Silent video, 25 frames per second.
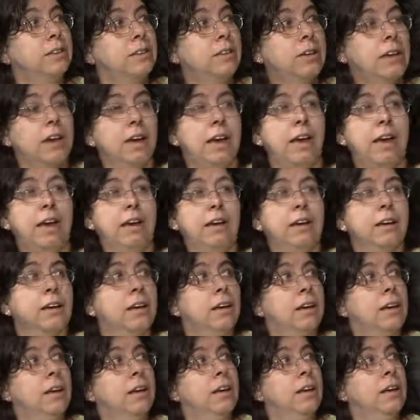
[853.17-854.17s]
Okay,
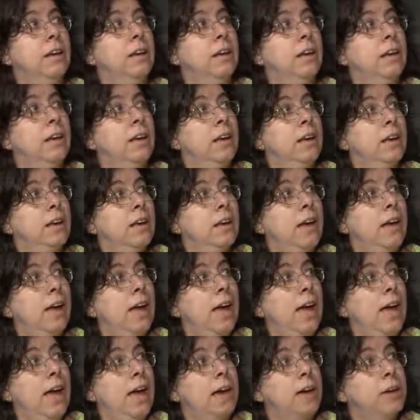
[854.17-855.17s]

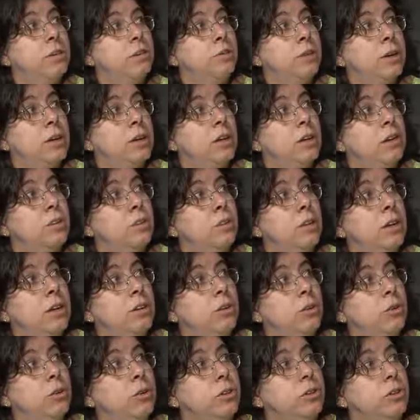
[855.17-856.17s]
and we could do
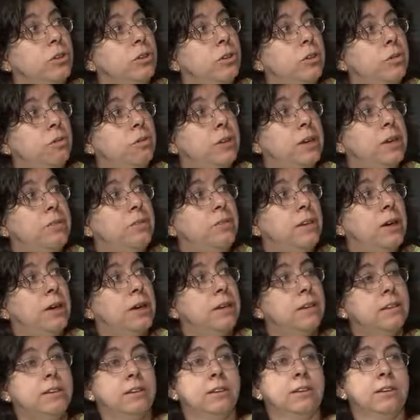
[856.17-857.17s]
an order 3
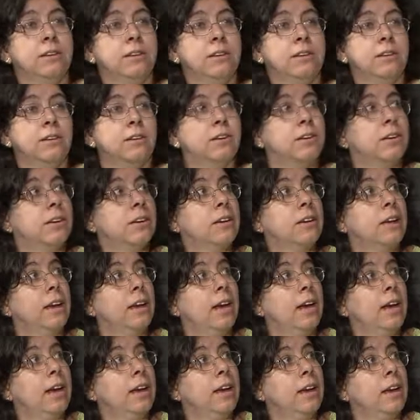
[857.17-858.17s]
fit.
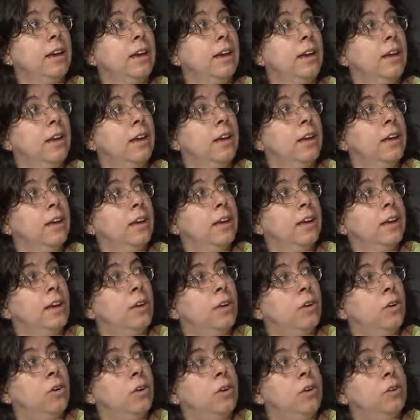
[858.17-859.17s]
Okay,
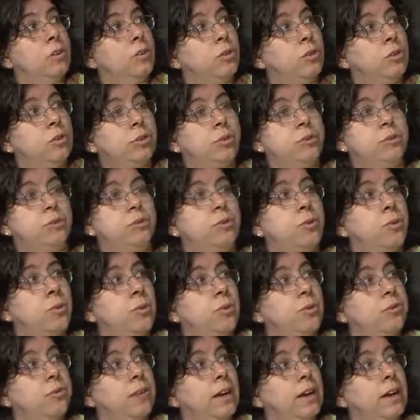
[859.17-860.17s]
or an order
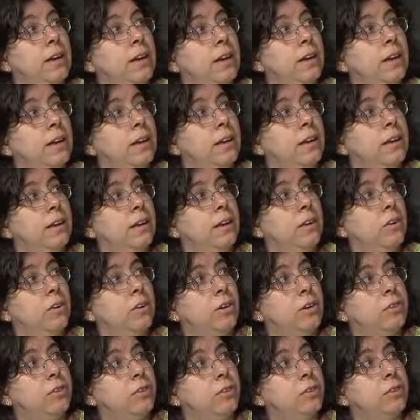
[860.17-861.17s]
4 fit,
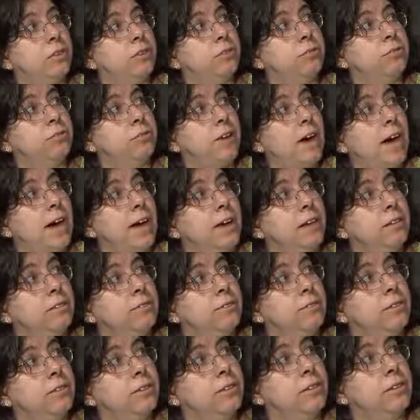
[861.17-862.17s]
or an order 5,
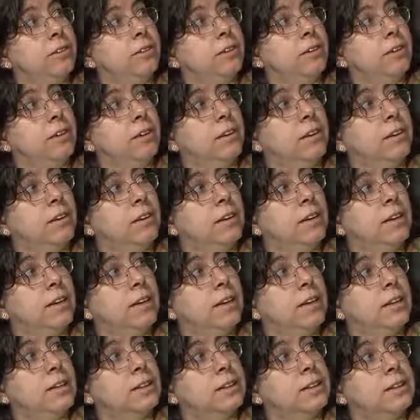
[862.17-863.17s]

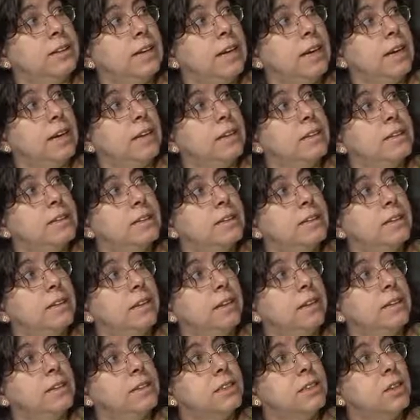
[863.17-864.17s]
and 6,
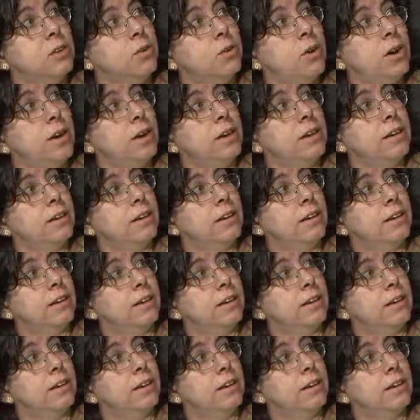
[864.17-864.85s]
and so on.